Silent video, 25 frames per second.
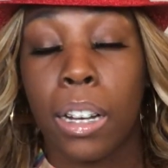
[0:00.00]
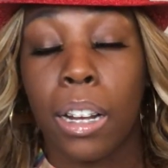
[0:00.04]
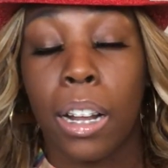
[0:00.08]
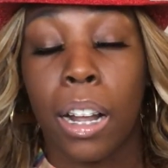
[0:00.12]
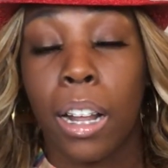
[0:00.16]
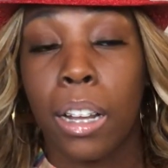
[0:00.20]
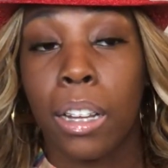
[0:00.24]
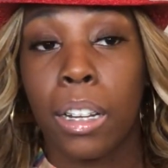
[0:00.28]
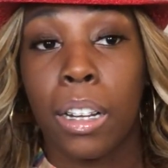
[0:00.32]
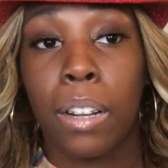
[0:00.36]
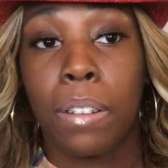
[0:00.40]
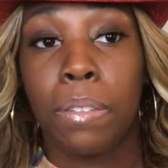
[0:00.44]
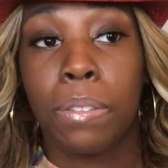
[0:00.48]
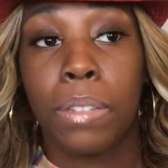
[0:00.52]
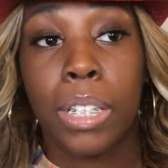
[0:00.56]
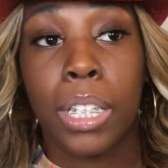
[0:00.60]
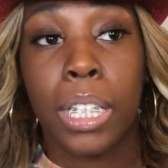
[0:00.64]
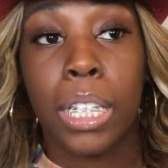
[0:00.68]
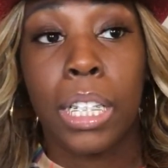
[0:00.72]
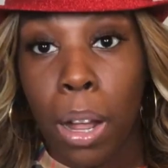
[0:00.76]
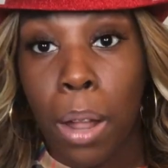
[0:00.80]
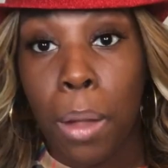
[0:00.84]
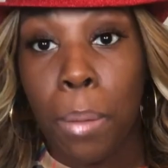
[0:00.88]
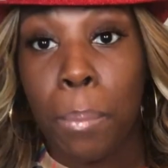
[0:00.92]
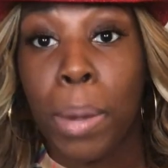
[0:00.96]
I loved
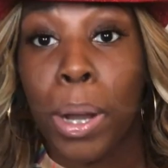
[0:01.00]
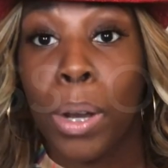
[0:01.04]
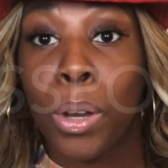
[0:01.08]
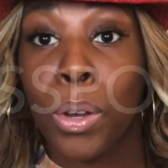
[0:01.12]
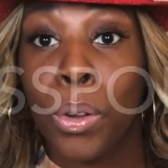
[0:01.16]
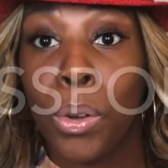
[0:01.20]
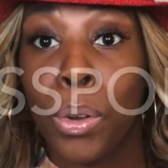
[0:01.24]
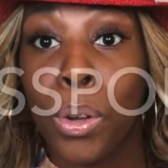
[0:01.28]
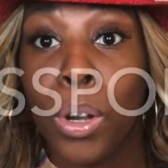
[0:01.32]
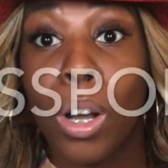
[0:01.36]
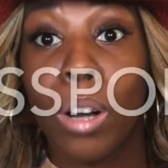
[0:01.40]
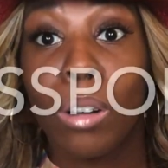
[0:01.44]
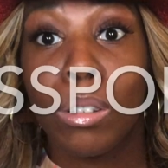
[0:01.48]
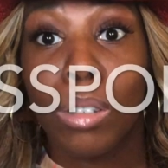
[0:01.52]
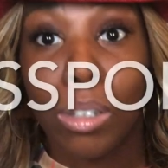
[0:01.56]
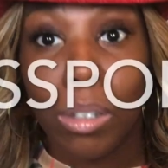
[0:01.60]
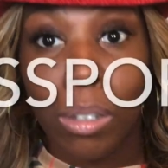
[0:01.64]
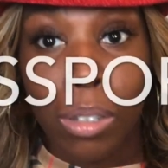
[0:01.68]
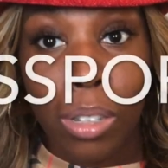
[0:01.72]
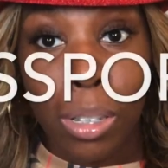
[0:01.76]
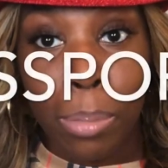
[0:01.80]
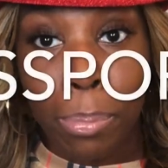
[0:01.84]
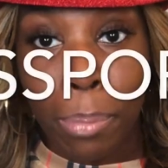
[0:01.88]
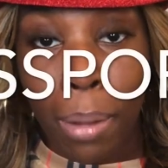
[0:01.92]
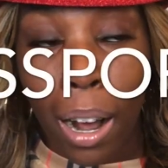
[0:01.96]
it. Like, my new go-to
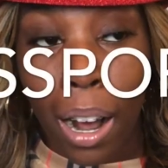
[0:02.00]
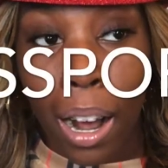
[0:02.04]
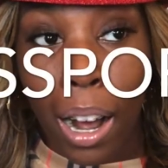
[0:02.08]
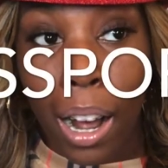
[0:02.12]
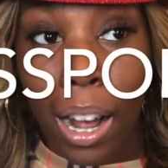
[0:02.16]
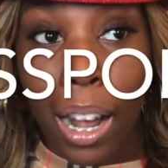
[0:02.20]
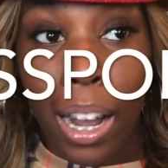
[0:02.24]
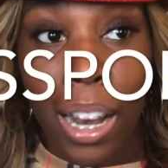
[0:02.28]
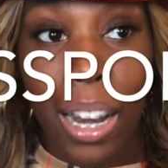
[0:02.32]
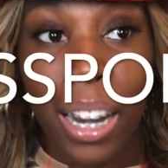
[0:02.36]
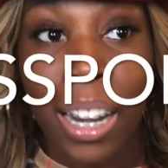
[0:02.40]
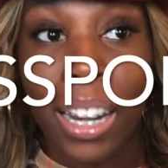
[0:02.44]
spot,